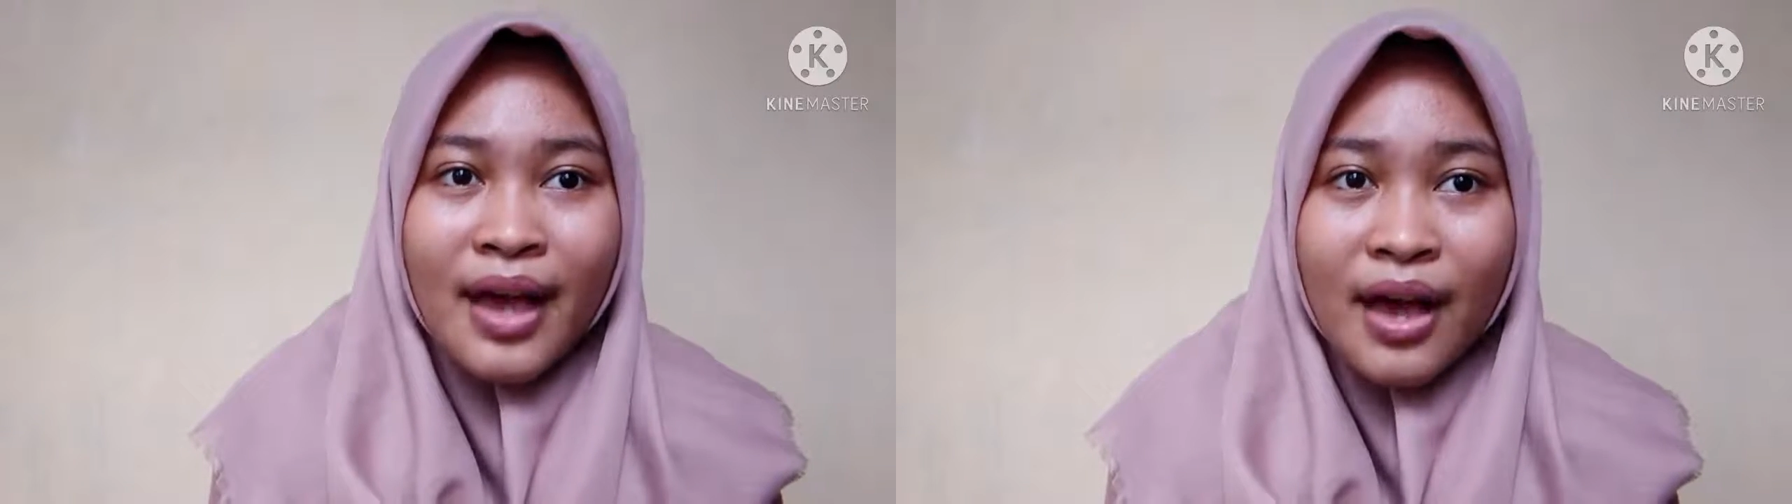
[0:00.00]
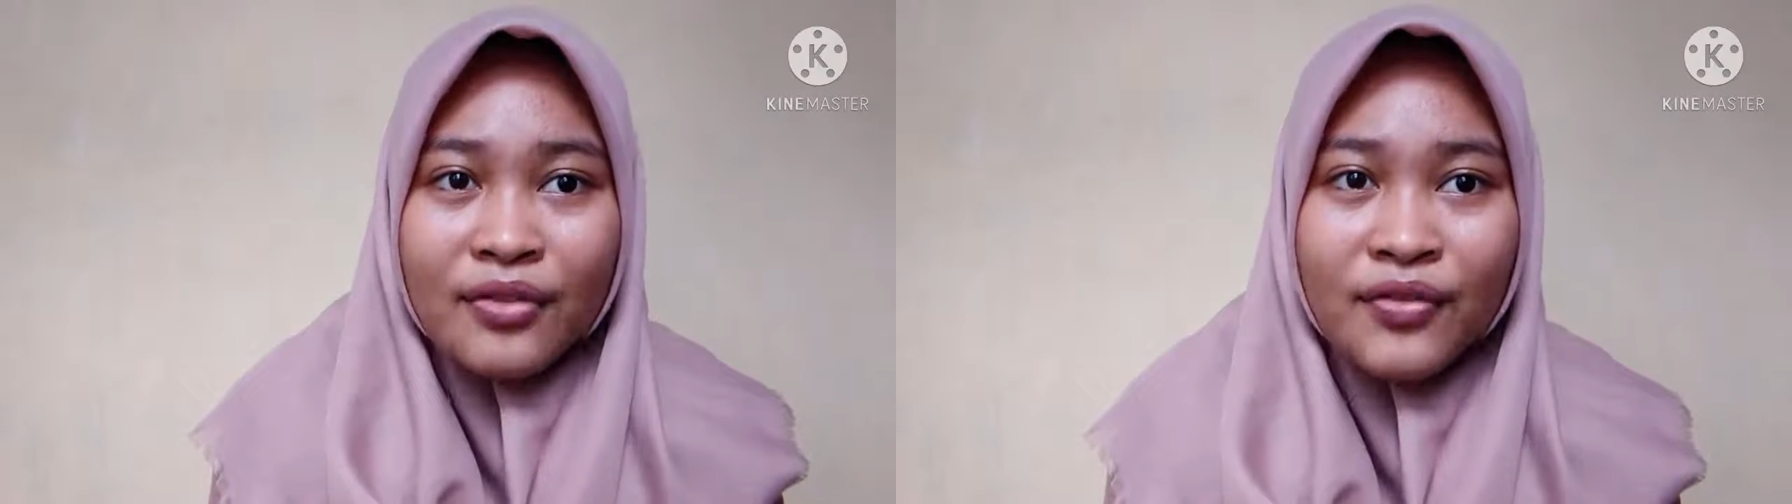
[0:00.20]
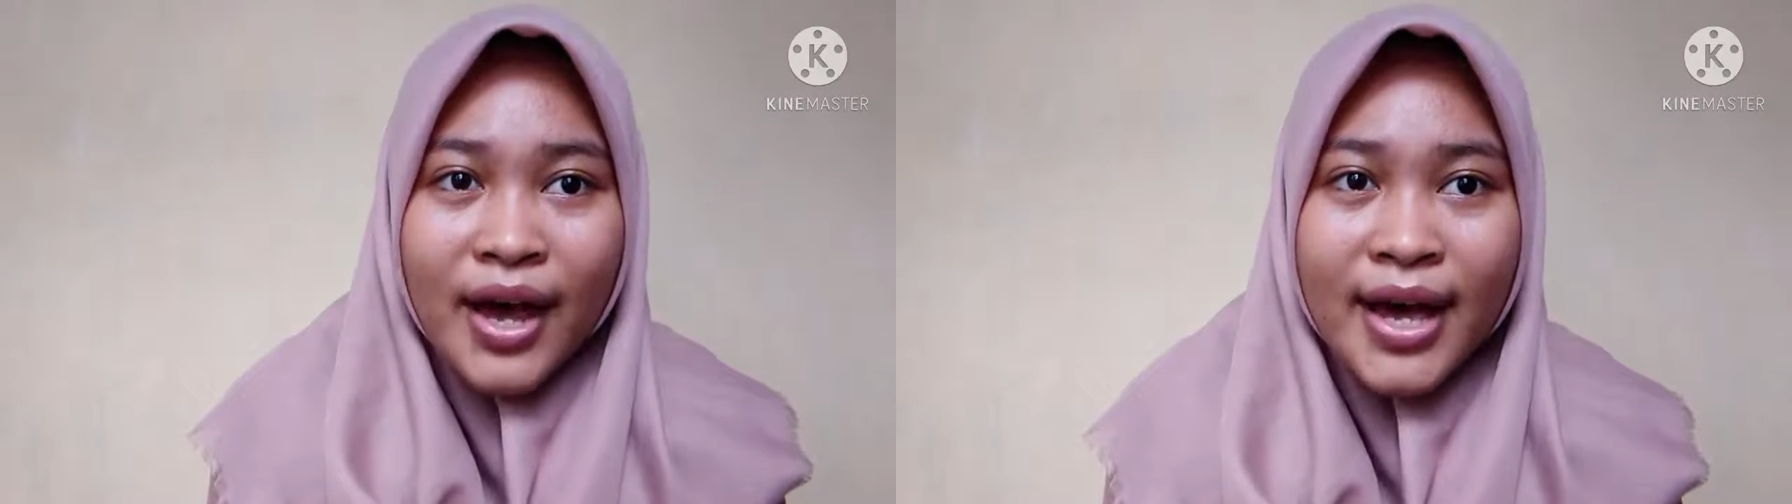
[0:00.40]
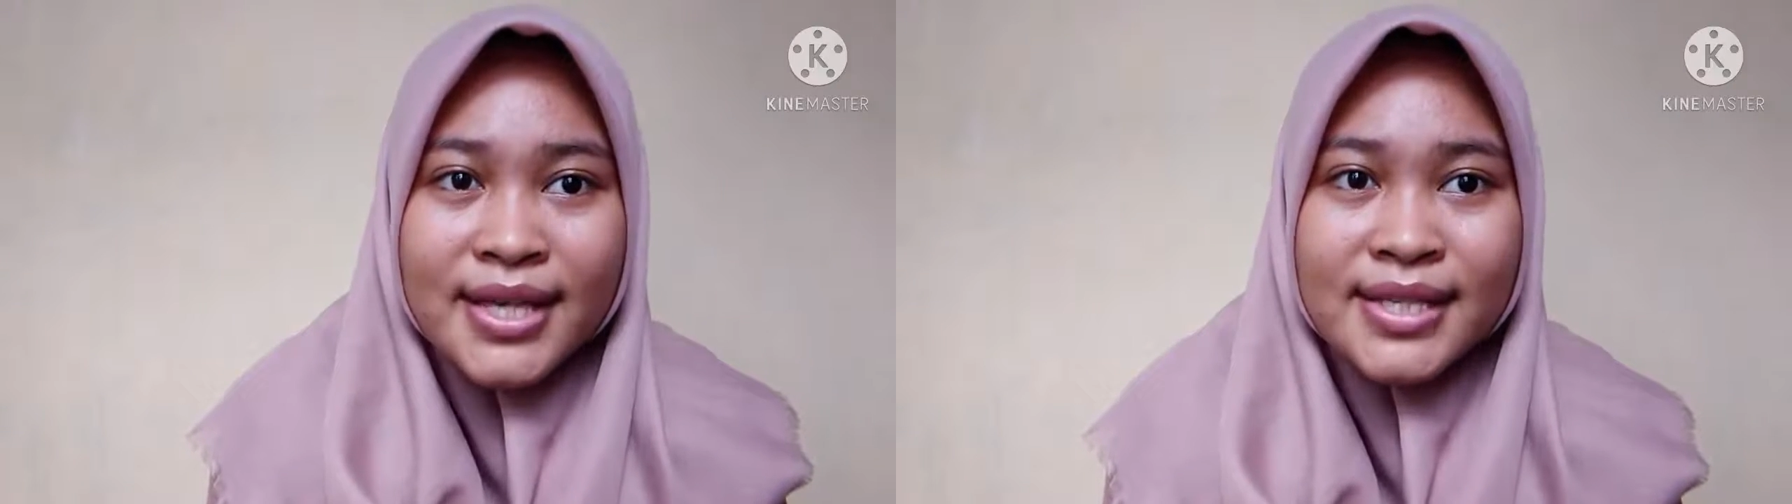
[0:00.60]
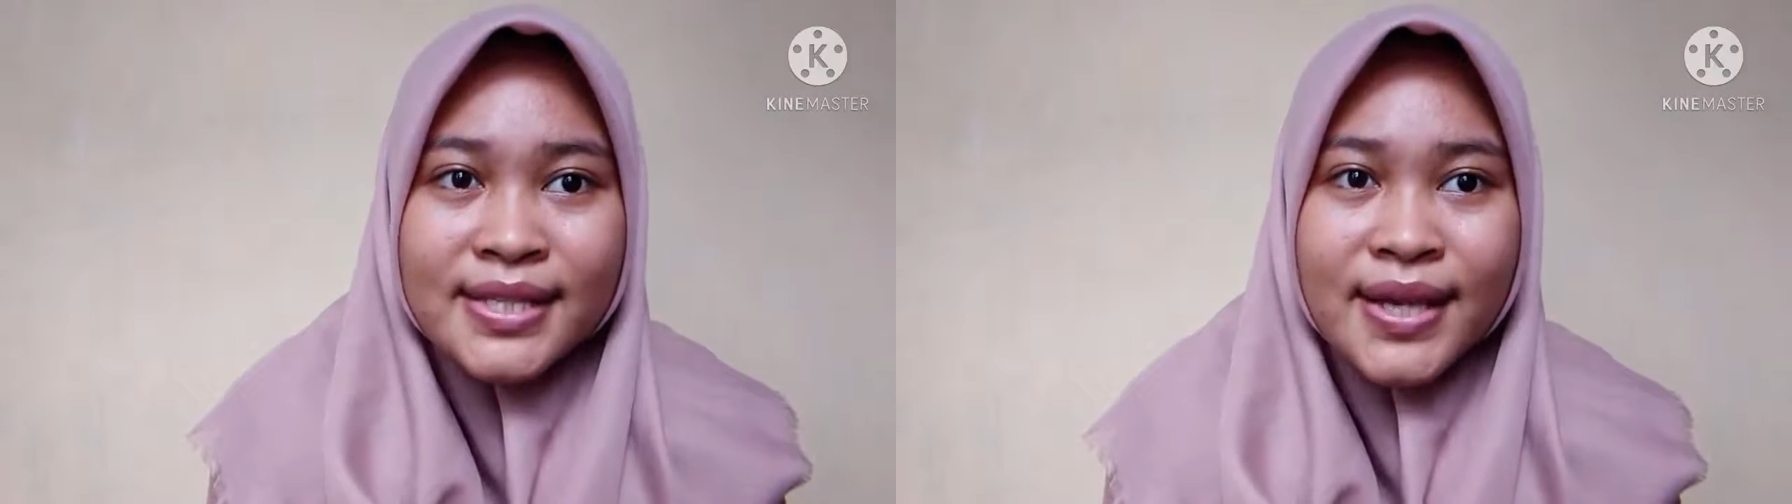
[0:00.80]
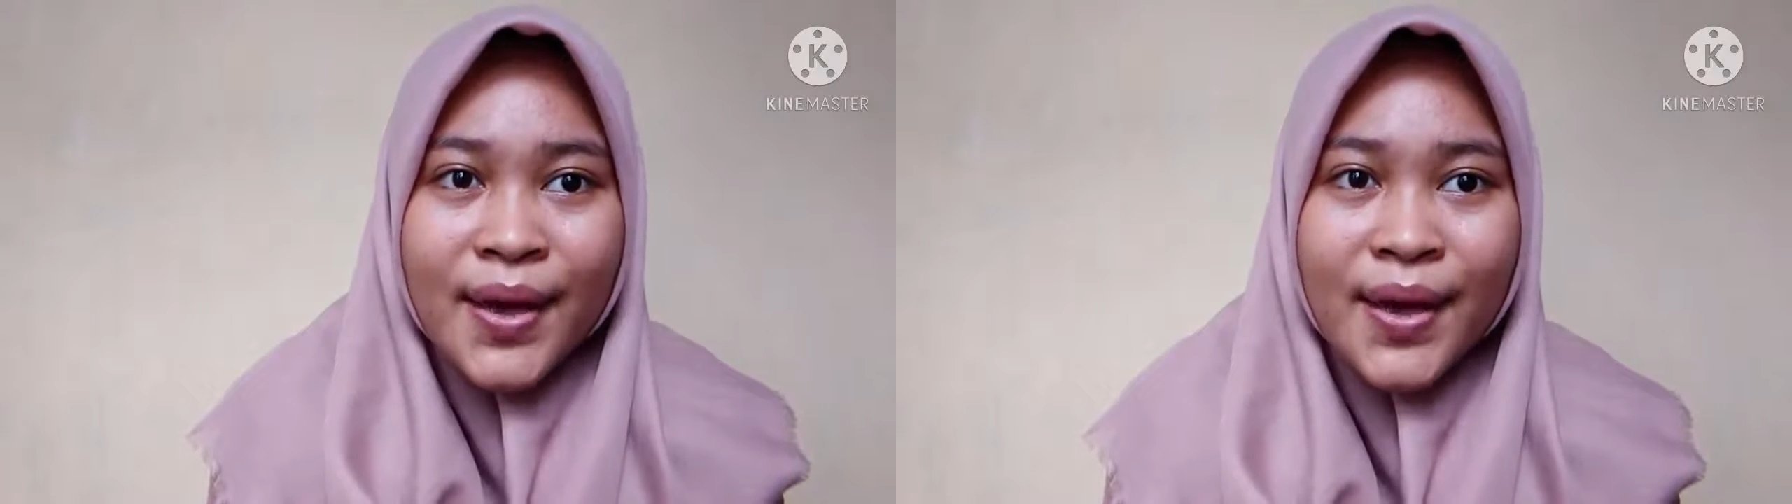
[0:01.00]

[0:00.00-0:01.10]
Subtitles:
advice,